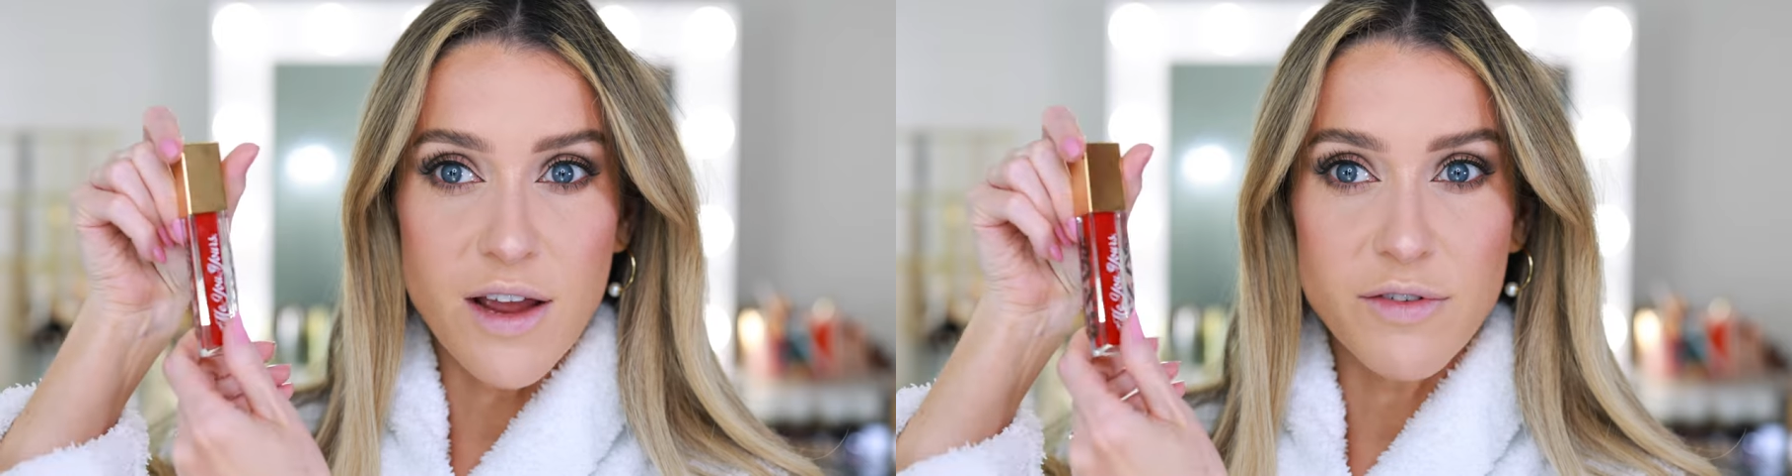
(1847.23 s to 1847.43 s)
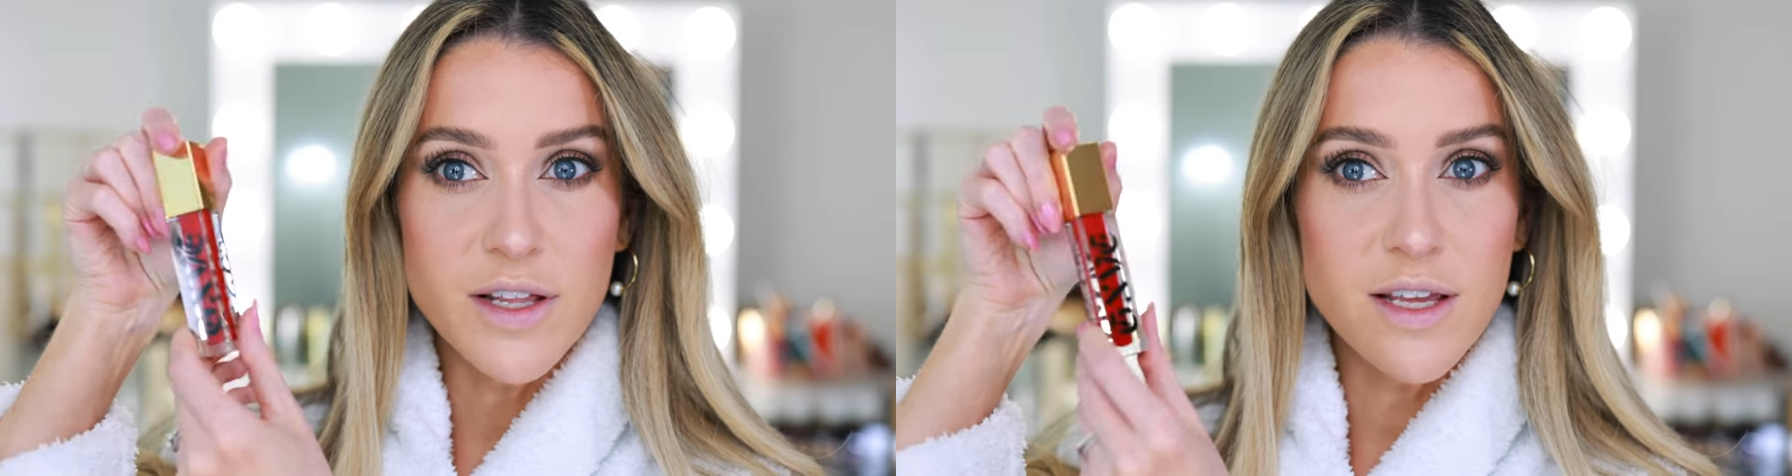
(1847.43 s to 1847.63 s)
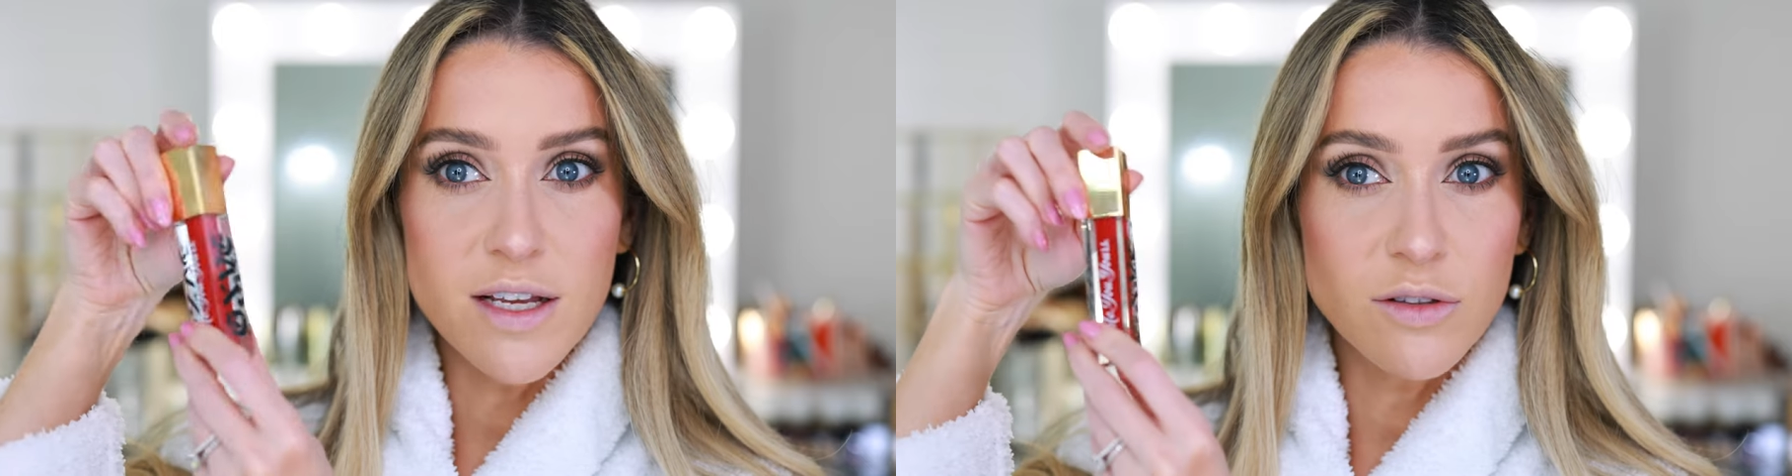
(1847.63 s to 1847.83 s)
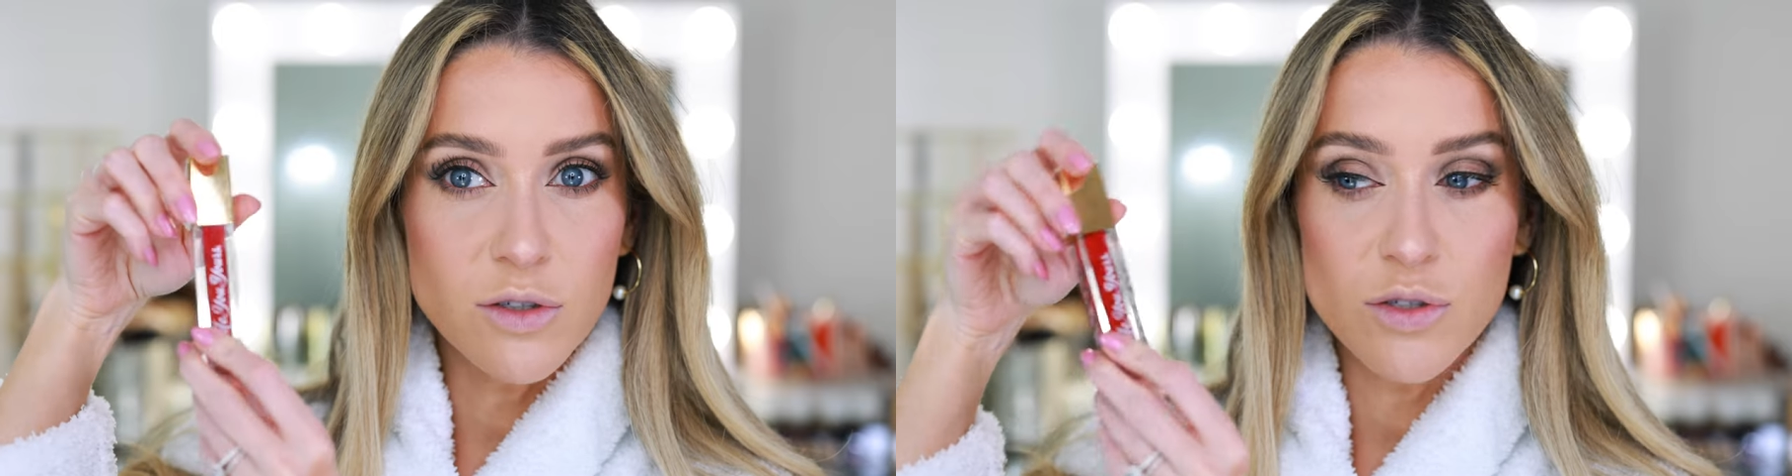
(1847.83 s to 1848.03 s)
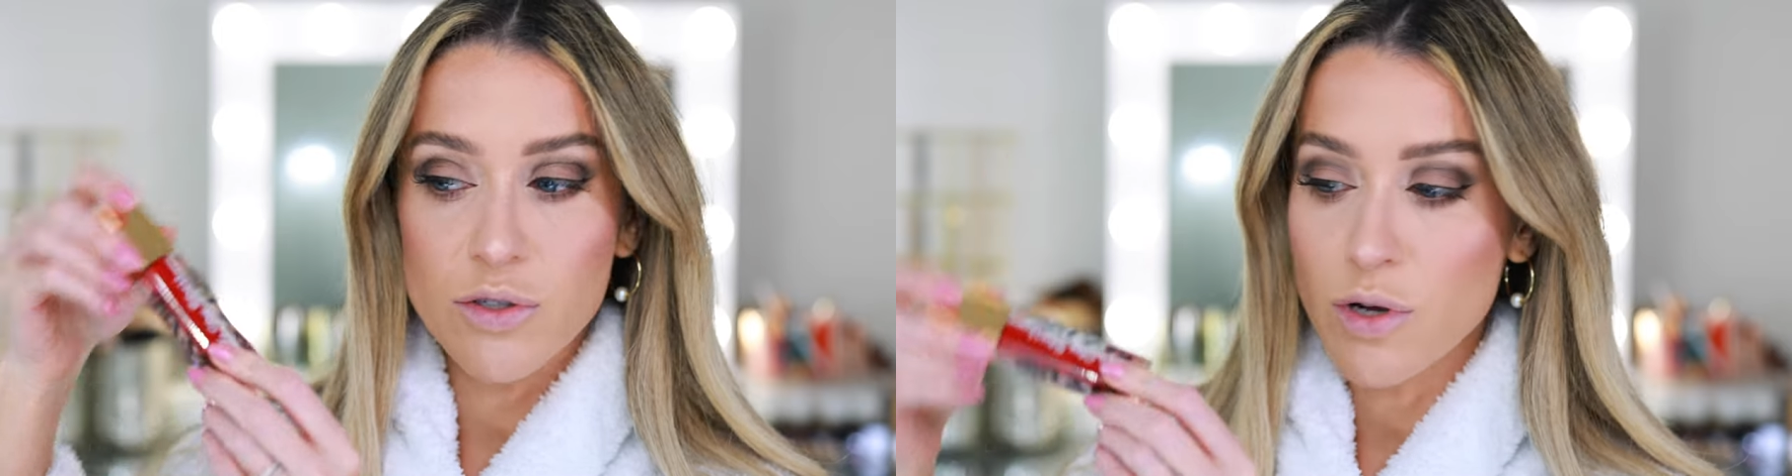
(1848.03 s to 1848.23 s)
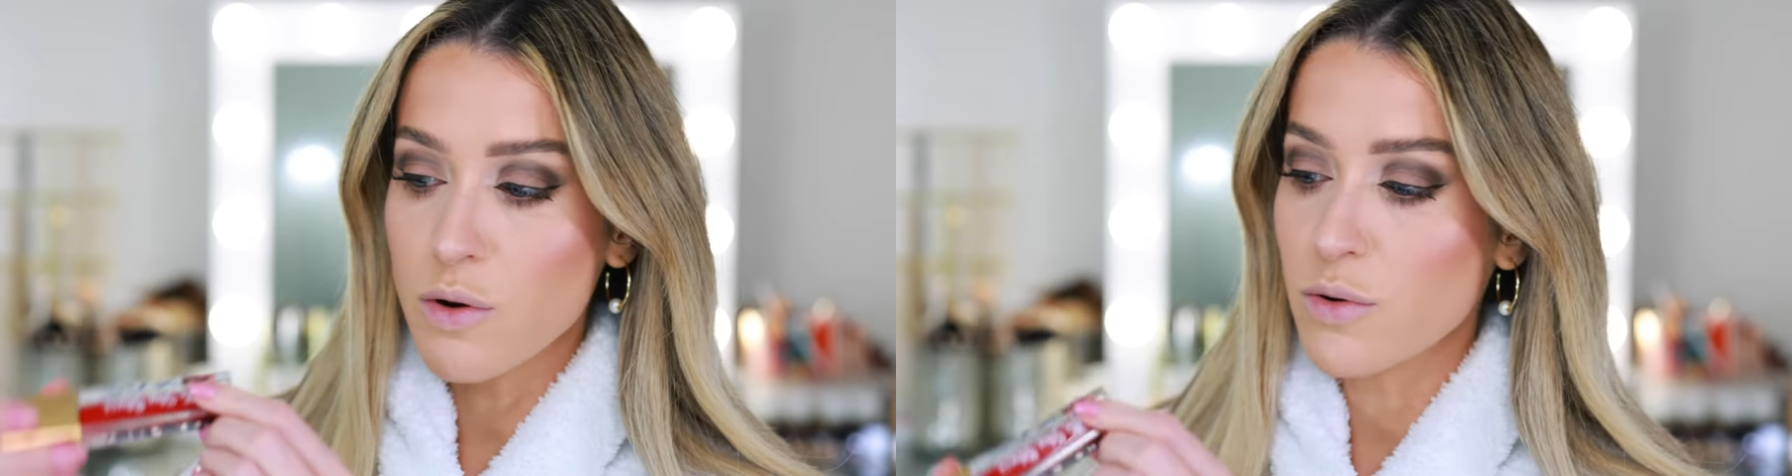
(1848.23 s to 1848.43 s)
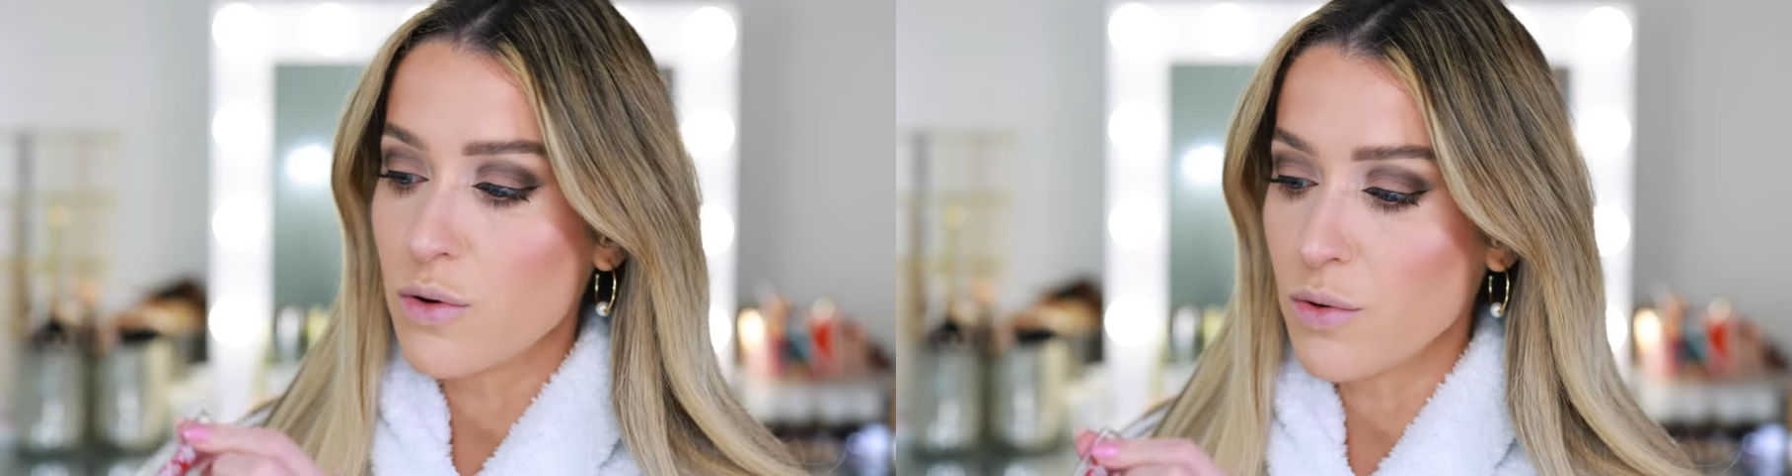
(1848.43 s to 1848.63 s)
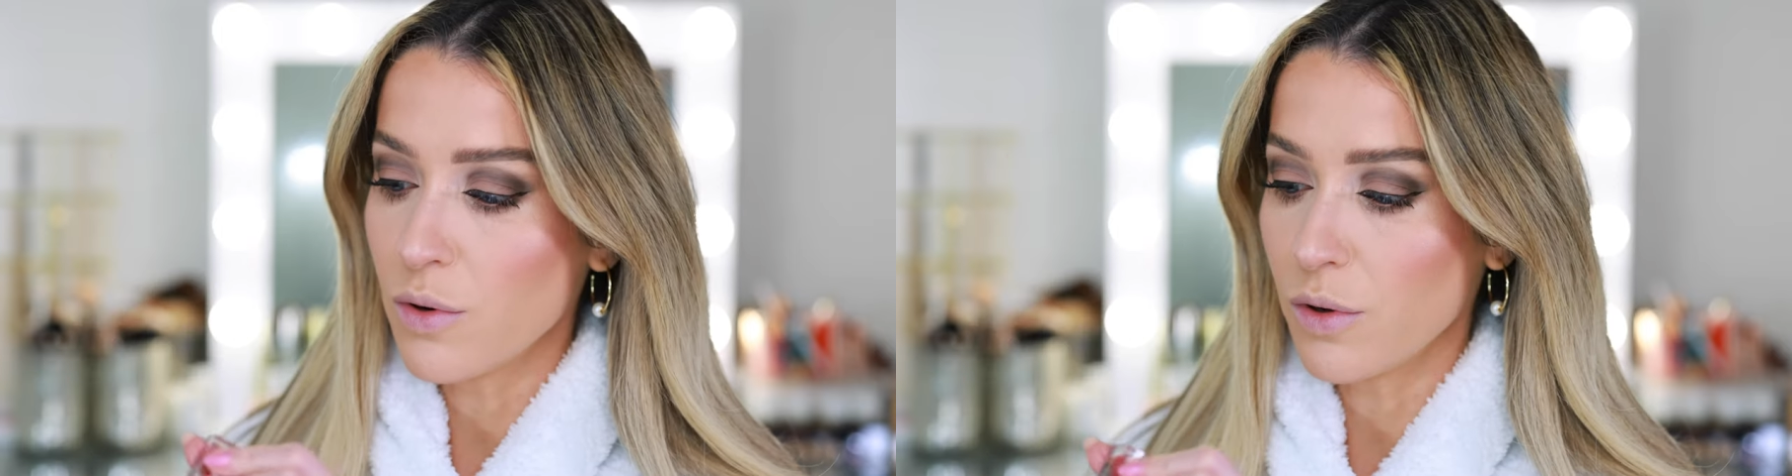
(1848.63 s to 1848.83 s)
everything looks so
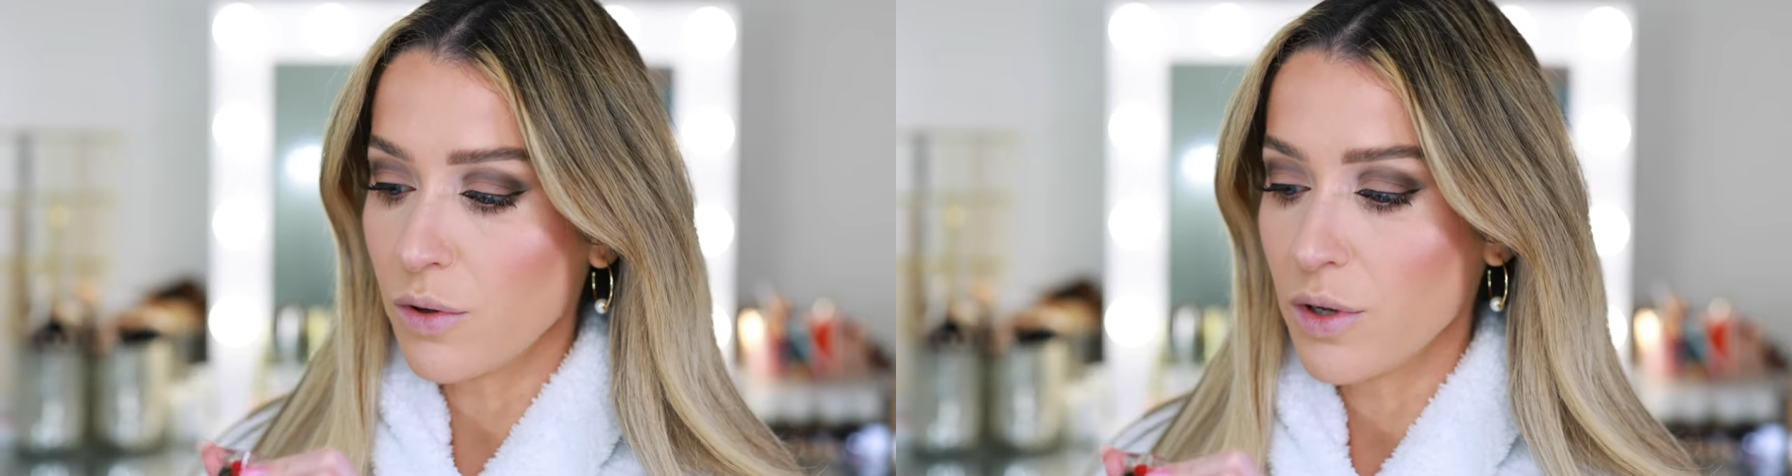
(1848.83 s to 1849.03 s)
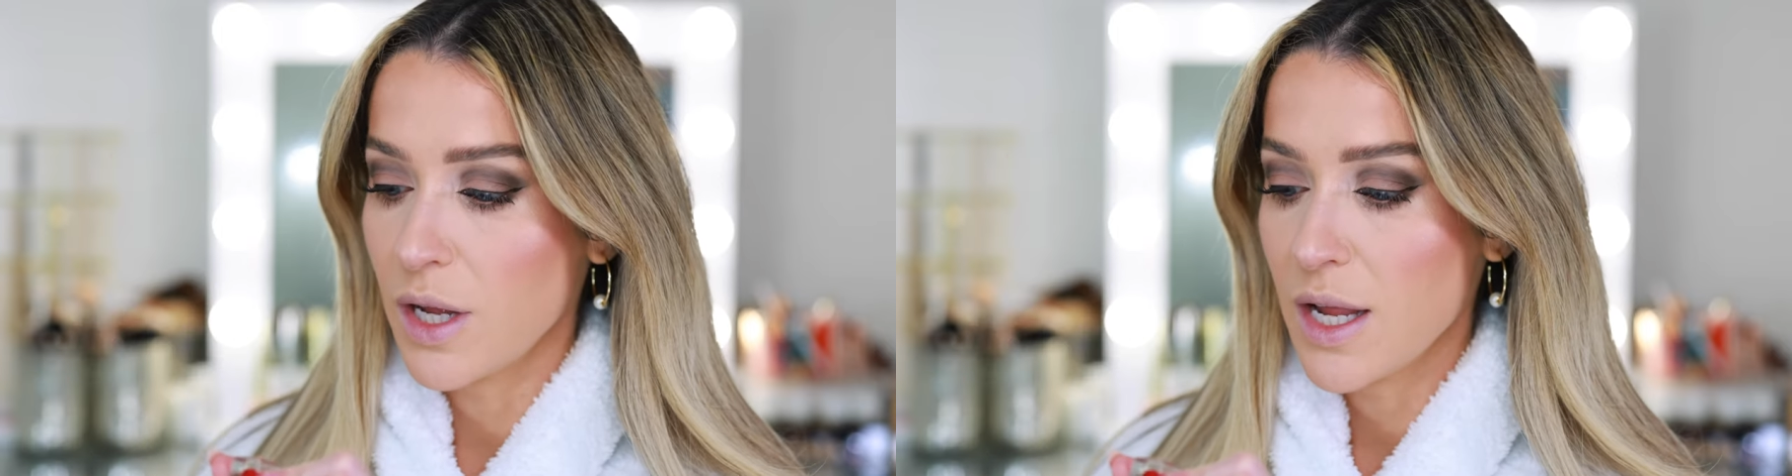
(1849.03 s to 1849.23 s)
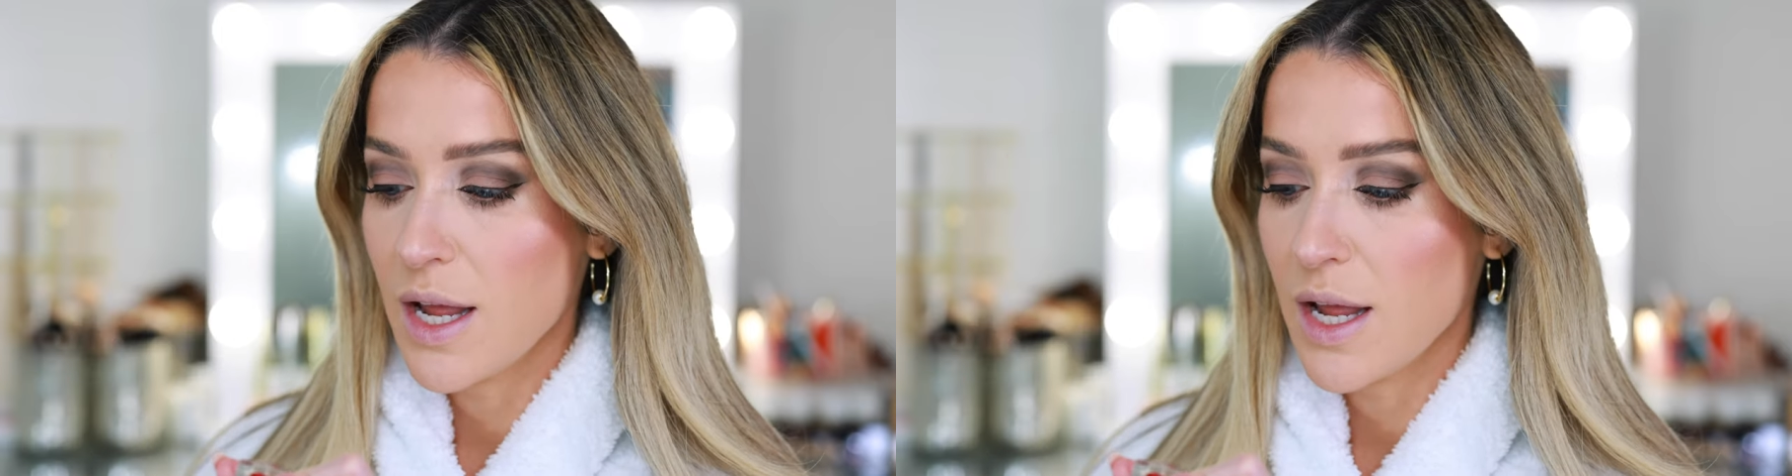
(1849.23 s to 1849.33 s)
cool.